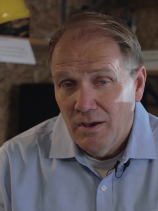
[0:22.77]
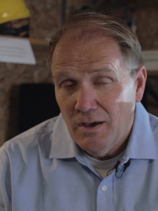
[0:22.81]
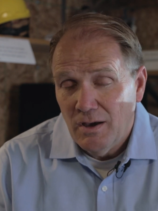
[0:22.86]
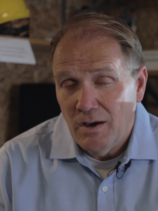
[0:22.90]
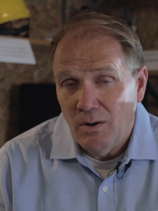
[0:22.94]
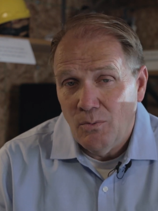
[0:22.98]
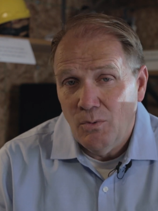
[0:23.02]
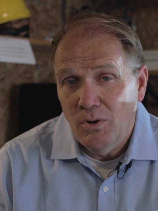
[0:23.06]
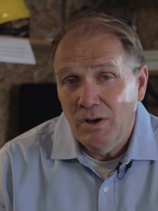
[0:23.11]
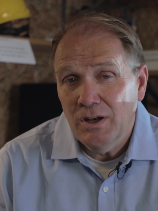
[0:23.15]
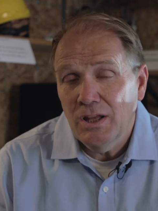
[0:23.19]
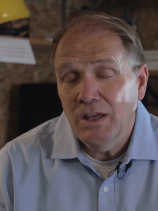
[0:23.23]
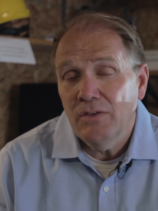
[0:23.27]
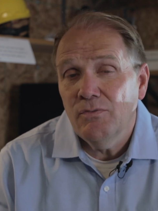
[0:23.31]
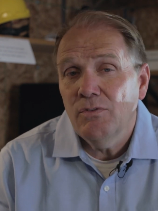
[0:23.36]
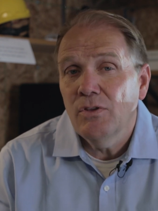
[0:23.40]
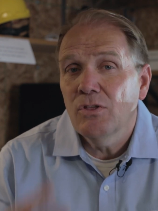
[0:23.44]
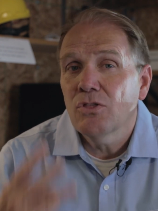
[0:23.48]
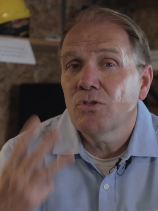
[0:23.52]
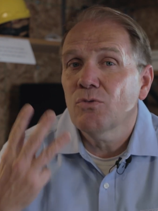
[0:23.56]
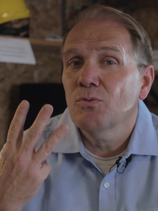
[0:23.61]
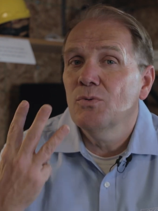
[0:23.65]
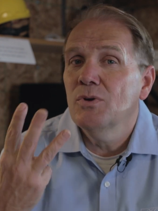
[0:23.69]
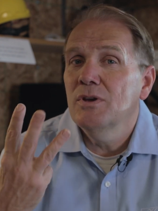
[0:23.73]
I want to give you
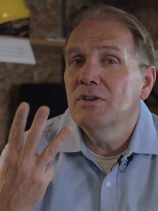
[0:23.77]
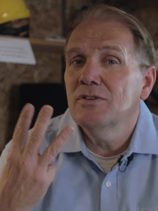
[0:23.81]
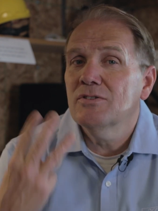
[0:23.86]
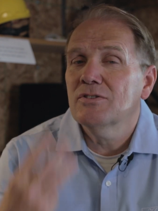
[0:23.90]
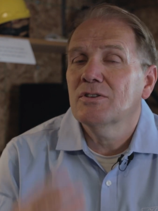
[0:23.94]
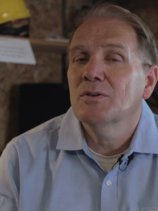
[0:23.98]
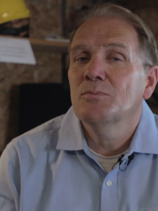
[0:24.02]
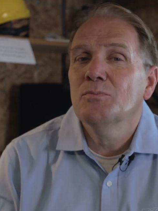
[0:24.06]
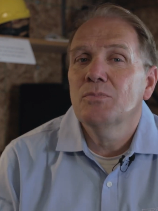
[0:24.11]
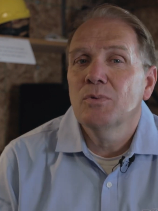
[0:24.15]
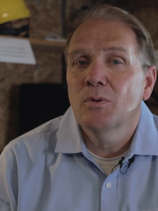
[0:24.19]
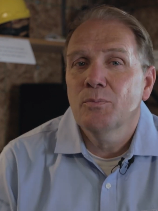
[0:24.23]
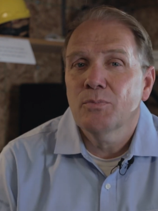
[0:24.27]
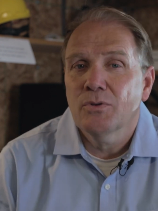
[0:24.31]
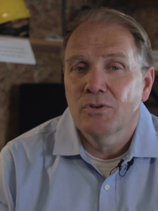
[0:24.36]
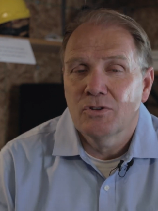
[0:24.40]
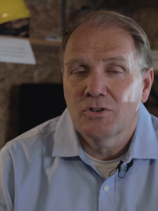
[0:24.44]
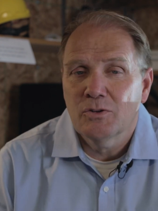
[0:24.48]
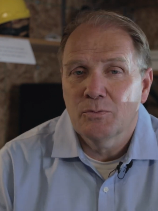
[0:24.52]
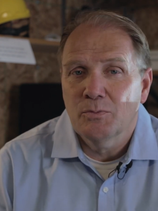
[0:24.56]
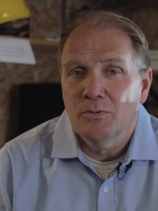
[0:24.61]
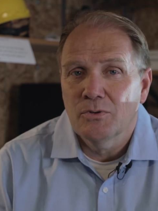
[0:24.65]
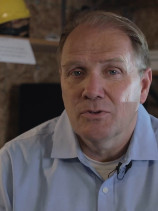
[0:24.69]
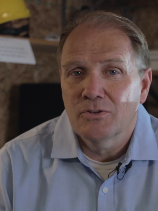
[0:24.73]
3 simple
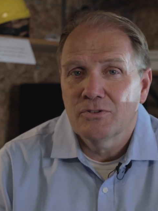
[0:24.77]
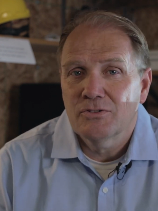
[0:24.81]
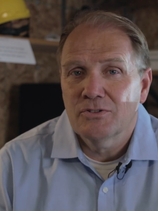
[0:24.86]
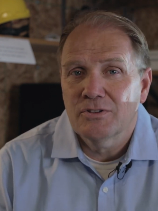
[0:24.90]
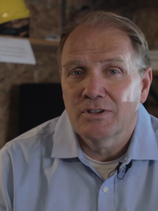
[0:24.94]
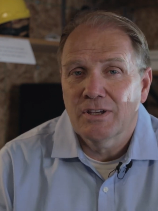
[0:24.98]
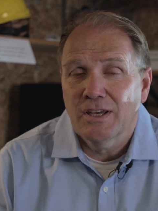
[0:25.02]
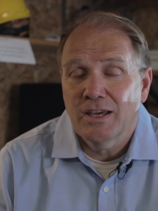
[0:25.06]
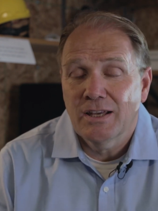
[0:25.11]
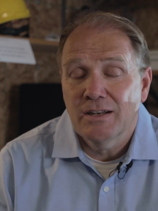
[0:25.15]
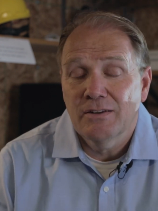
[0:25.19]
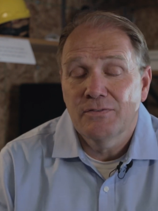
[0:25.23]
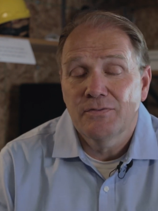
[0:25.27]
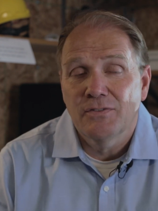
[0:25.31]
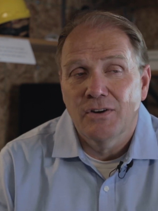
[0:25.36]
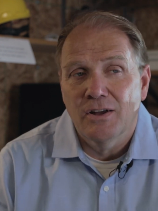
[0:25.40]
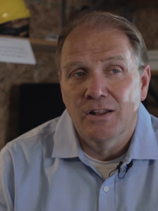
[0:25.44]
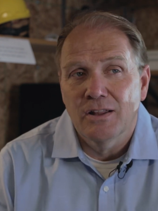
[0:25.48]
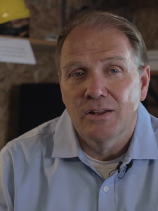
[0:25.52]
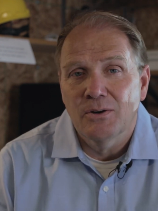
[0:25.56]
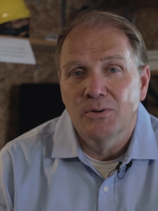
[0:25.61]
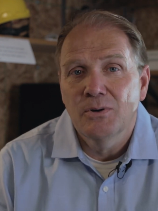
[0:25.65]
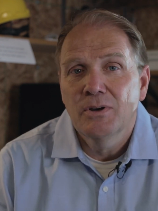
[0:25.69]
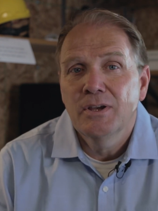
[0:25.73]
principles to kind of
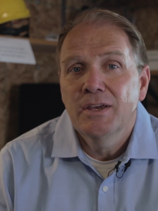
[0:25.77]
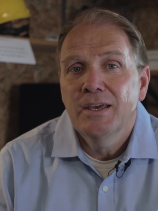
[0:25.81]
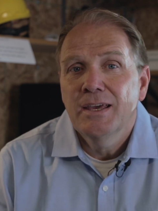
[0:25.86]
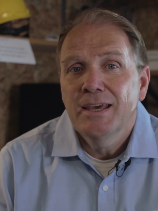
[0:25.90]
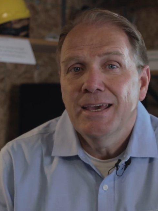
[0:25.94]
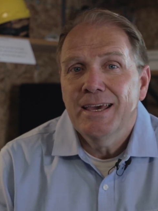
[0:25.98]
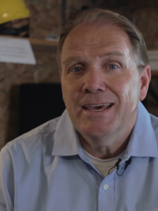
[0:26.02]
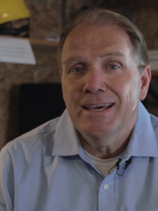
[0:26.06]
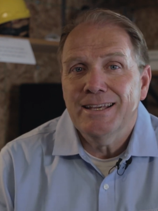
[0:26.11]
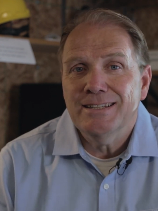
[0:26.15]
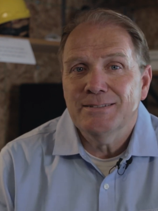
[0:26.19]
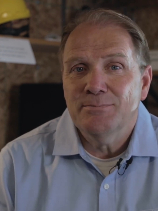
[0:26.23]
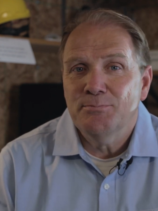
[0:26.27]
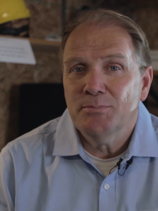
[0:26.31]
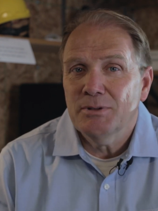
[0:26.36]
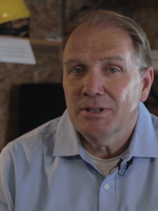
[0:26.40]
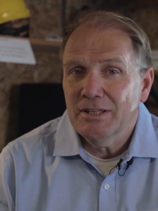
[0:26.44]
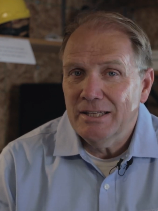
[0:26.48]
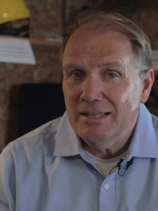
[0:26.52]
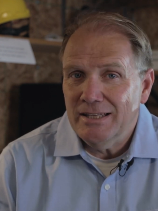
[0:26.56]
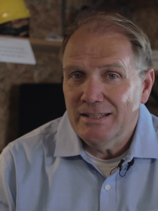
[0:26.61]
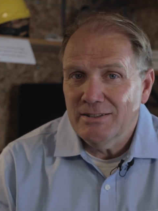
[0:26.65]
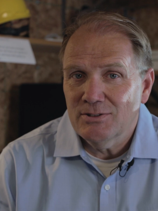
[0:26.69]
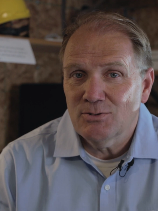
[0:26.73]
follow, and
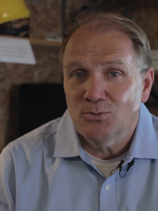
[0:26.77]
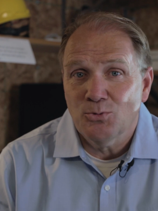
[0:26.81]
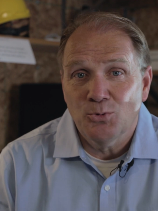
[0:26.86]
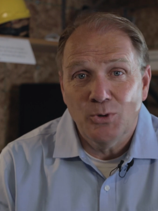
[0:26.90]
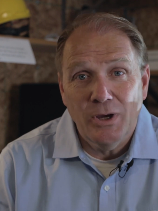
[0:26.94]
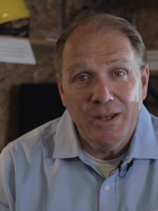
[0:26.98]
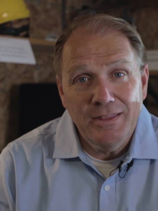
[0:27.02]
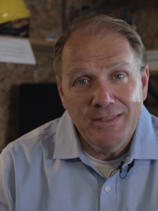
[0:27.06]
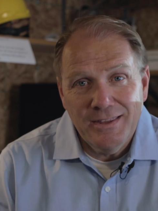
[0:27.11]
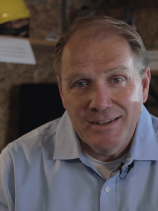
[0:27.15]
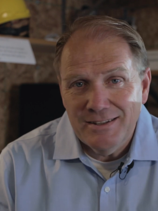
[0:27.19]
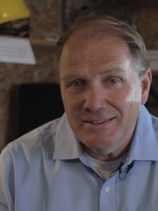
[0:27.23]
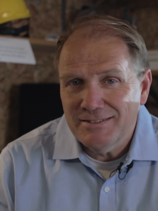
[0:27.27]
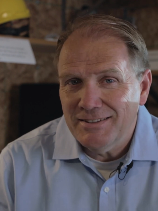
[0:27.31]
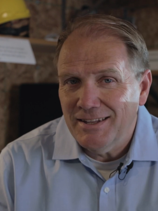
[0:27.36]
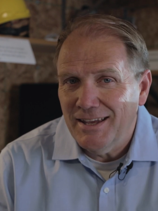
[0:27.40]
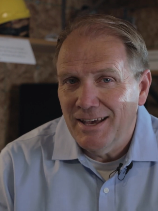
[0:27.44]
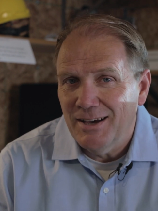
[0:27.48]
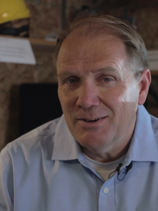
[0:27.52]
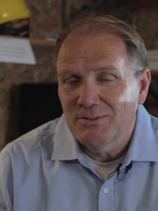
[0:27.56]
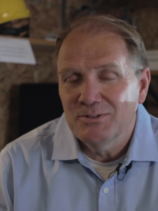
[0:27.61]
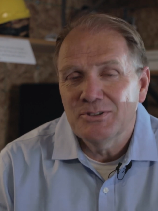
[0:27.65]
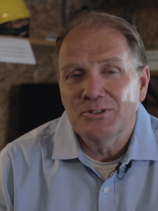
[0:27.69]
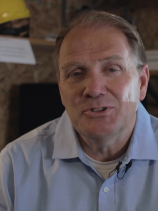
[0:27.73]
please write these
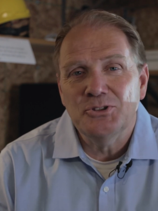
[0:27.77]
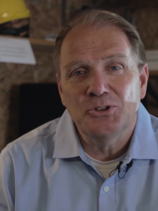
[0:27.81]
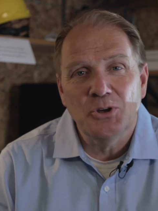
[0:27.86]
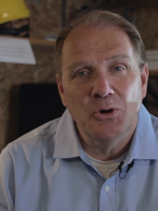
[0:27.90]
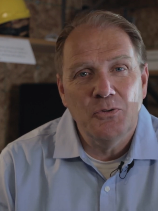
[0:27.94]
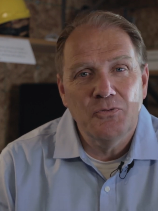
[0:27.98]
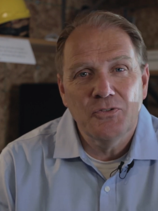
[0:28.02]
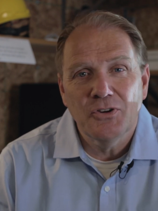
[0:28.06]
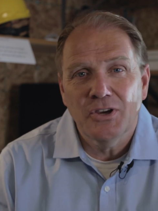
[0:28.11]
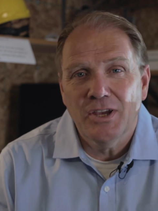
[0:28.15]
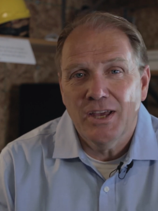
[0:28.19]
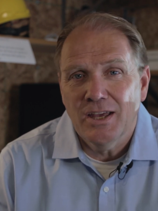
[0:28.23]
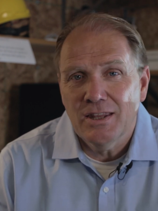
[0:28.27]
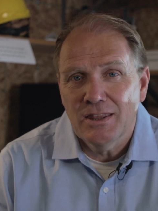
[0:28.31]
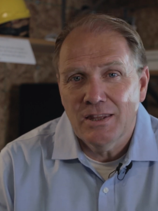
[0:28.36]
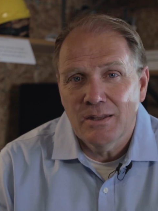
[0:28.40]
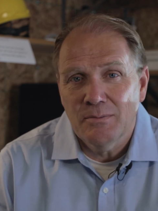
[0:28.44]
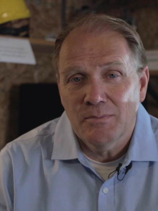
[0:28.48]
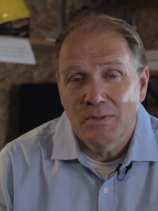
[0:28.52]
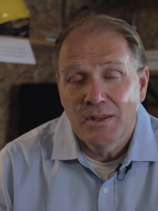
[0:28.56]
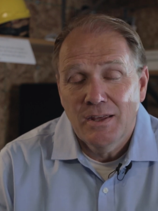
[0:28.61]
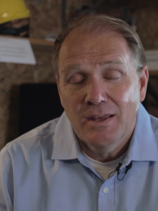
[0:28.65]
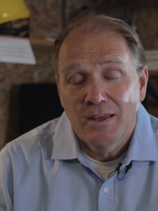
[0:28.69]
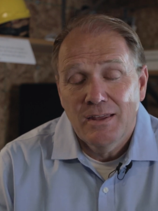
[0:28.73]
down. Don't forget
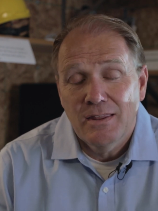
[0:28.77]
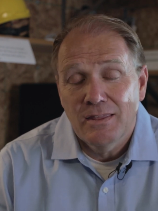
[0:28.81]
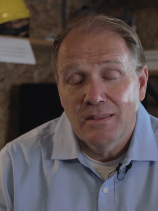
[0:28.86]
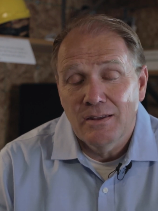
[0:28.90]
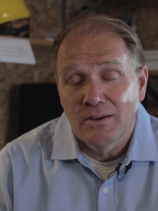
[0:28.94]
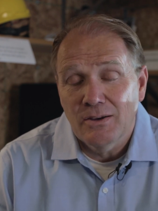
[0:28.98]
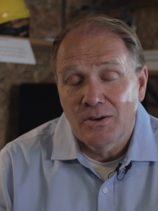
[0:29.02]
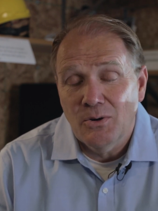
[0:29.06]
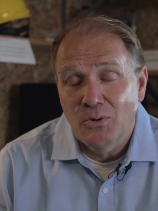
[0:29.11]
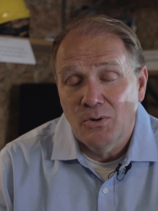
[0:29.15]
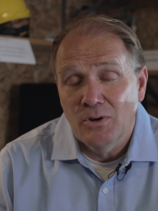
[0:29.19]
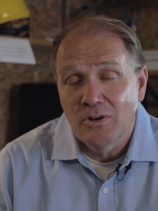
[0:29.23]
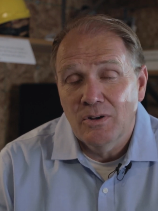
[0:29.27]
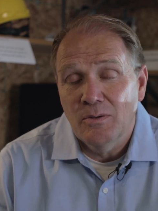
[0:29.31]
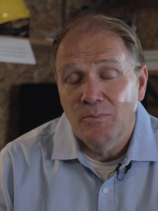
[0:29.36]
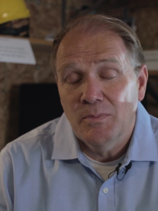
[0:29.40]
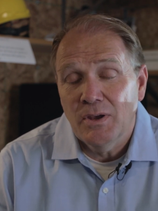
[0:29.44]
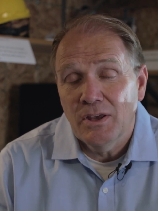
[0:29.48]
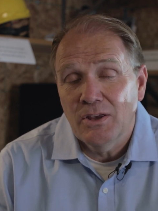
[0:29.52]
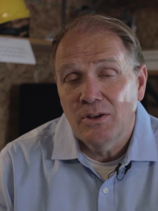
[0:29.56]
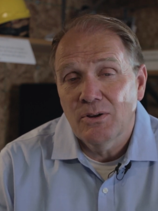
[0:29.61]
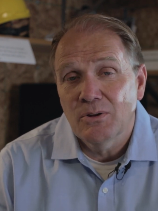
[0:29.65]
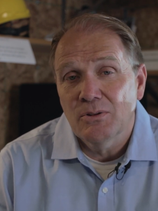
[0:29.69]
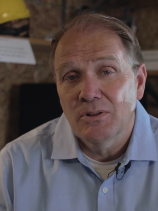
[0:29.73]
them. They're going to
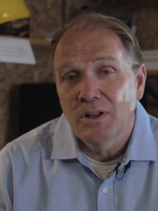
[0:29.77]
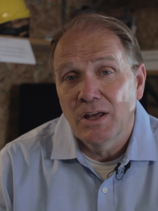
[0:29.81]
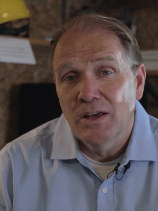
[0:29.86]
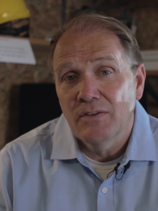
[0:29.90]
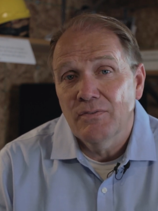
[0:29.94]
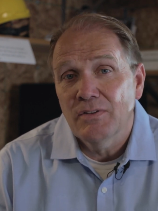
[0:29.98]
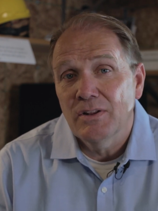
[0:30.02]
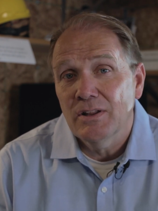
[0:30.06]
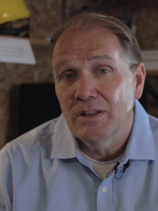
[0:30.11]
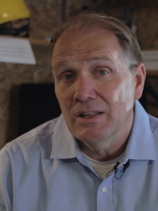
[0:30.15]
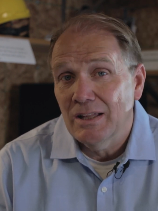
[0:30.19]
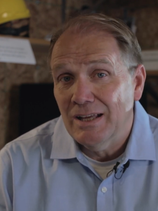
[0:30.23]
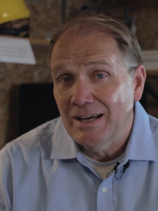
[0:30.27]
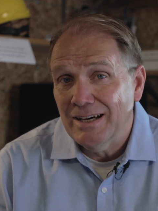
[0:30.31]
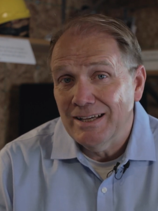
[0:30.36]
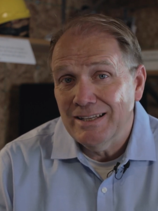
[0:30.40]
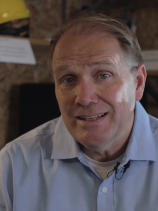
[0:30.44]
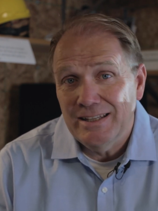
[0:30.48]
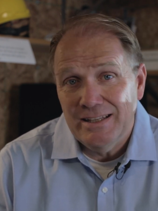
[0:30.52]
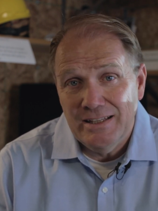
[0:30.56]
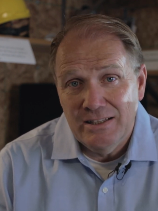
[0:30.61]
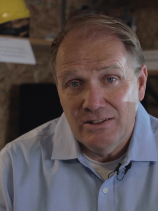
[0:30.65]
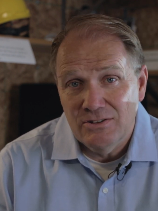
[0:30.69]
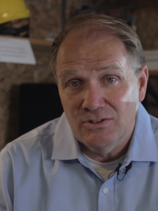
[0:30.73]
make your life a lot
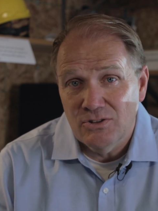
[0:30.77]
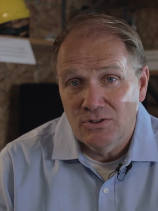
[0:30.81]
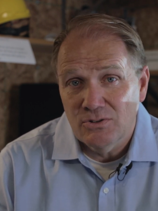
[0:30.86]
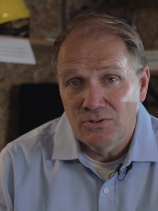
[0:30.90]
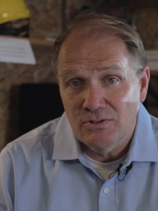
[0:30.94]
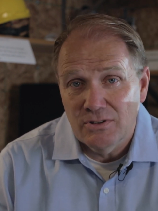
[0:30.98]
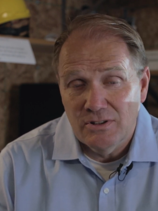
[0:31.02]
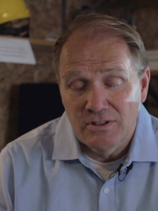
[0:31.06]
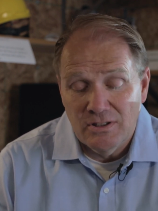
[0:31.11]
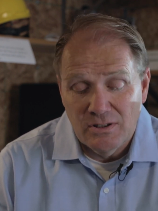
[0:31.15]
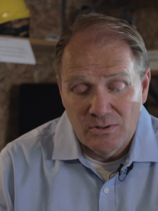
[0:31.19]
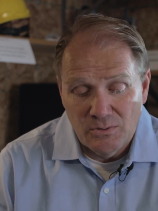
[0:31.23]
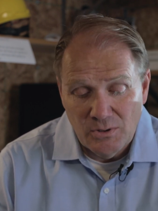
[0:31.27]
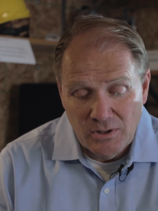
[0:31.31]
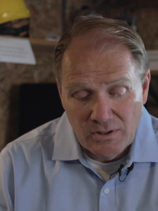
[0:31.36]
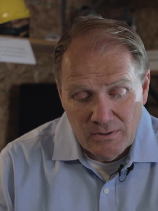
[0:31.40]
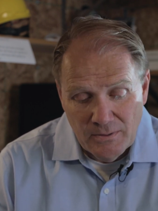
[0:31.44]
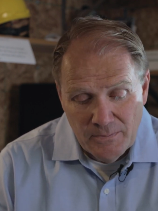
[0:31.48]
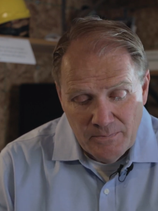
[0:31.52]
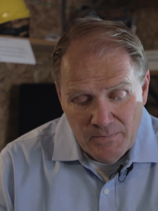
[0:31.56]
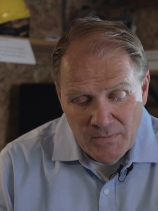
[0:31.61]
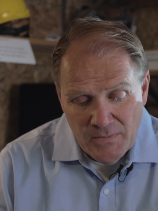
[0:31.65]
easier to deal with.